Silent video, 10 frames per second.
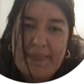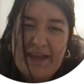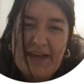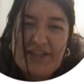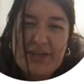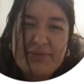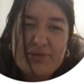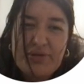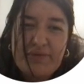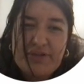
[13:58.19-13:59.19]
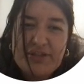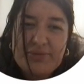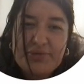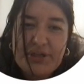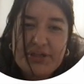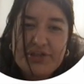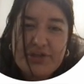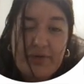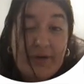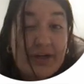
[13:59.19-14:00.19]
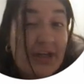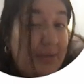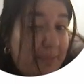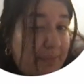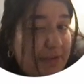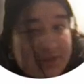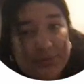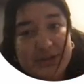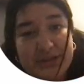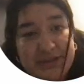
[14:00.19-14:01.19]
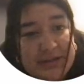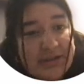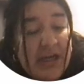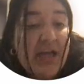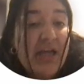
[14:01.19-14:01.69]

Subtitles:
it is time to go over some strategies to overcome this resistance.